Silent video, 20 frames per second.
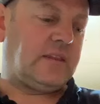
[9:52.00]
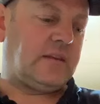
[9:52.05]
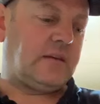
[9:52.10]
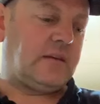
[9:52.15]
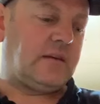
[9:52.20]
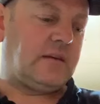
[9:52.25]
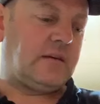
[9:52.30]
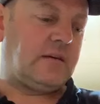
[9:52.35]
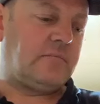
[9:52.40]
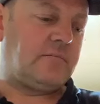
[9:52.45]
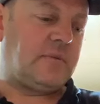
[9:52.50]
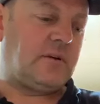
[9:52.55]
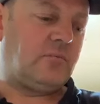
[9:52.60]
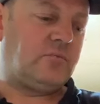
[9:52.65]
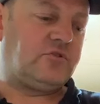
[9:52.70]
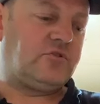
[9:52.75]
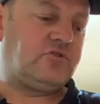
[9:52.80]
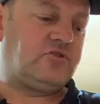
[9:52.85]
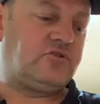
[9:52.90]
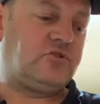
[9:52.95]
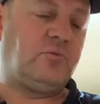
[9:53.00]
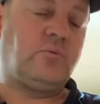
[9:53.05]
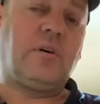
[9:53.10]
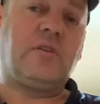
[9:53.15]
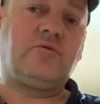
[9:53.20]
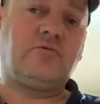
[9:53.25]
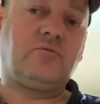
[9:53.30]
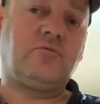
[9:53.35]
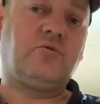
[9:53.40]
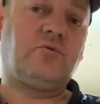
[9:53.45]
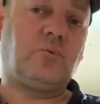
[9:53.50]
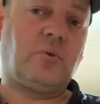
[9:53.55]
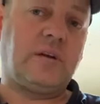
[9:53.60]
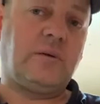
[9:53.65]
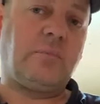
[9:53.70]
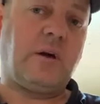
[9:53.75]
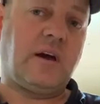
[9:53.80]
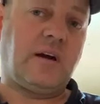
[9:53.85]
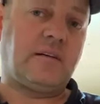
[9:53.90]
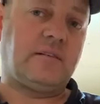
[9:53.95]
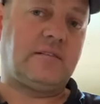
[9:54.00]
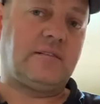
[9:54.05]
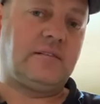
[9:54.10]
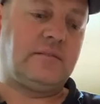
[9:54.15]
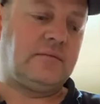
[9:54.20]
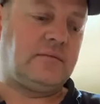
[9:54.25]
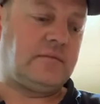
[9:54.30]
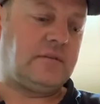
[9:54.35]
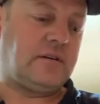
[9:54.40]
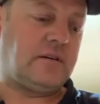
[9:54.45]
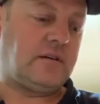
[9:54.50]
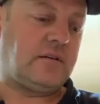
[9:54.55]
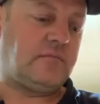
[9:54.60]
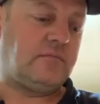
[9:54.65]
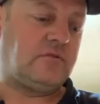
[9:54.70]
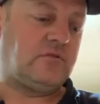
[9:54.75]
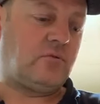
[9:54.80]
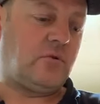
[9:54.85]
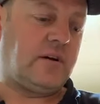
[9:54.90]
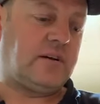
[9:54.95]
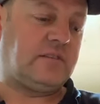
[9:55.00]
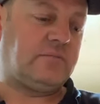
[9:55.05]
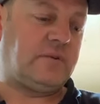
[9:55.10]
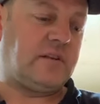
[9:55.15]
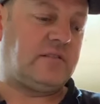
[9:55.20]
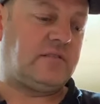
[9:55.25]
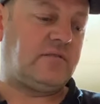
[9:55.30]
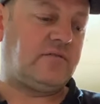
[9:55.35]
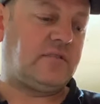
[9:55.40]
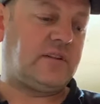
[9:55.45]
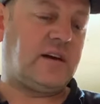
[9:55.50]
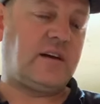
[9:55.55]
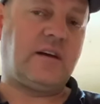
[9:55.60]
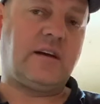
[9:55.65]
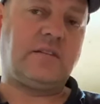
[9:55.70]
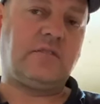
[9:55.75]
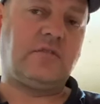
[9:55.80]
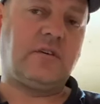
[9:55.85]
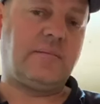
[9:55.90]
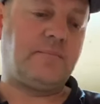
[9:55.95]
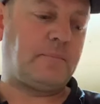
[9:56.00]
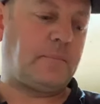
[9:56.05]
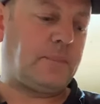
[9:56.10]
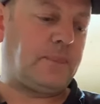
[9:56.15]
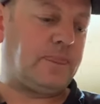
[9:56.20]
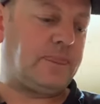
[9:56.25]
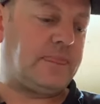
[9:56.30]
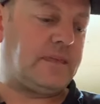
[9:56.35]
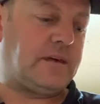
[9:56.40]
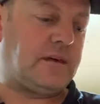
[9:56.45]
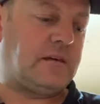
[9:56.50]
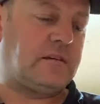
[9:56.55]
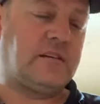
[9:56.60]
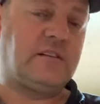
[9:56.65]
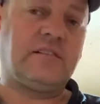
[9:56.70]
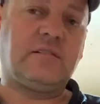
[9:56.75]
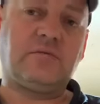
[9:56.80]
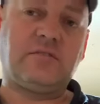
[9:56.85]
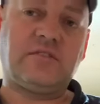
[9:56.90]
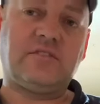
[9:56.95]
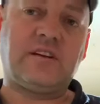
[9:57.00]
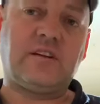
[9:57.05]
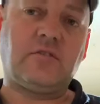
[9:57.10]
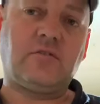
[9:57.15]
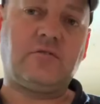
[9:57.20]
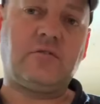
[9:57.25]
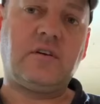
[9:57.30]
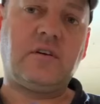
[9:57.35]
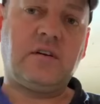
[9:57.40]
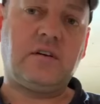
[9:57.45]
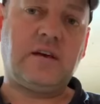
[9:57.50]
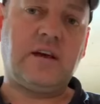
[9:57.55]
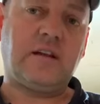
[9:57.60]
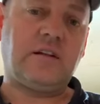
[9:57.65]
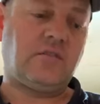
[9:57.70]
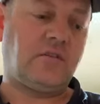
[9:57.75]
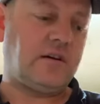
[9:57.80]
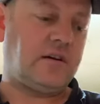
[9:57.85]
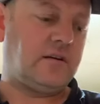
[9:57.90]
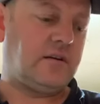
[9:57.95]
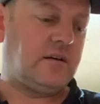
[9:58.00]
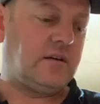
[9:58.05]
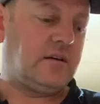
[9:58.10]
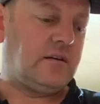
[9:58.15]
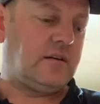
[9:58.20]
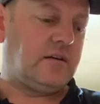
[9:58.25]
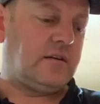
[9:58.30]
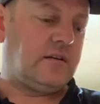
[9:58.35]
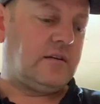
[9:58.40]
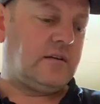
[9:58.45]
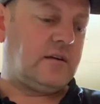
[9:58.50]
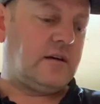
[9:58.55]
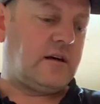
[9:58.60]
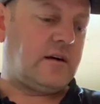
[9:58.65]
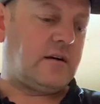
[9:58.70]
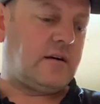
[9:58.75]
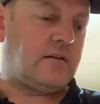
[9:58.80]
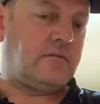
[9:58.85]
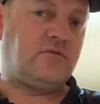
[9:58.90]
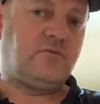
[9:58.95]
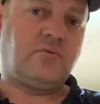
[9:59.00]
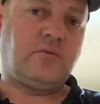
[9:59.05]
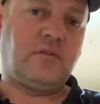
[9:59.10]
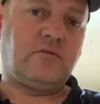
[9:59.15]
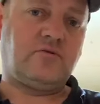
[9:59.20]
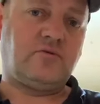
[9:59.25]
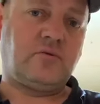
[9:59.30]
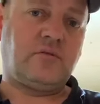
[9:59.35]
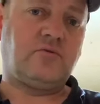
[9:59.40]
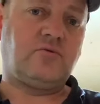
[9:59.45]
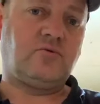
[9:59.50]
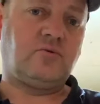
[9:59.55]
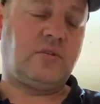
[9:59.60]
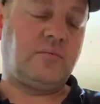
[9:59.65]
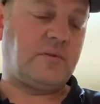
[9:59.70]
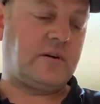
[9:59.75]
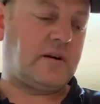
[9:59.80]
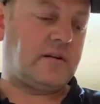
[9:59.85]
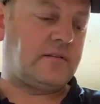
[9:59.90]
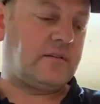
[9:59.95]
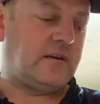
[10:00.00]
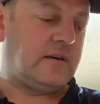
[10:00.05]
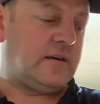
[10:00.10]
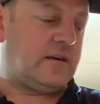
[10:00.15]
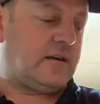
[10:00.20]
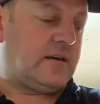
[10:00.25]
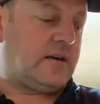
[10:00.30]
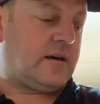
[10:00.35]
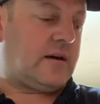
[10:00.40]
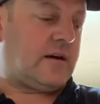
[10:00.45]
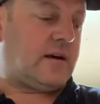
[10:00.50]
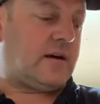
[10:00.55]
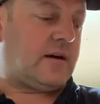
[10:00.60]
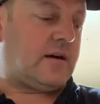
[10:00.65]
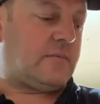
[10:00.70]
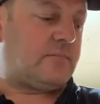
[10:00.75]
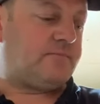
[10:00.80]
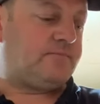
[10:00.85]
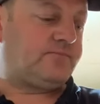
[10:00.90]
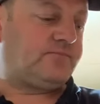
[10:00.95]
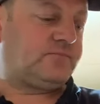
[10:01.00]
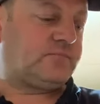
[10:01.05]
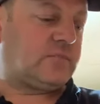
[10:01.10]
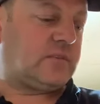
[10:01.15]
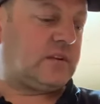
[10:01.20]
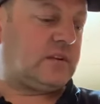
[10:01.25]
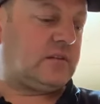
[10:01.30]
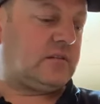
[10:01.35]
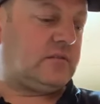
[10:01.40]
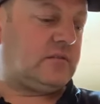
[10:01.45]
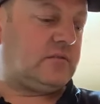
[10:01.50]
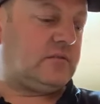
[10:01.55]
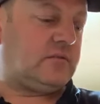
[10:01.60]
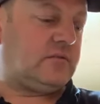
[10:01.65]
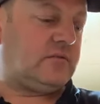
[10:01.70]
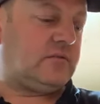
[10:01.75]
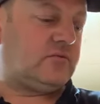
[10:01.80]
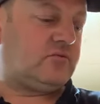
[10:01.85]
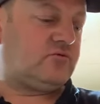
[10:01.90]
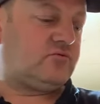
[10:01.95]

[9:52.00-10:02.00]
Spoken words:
was £220. It's quite expensive for that headlight, because it was a xenon headlight. £220. The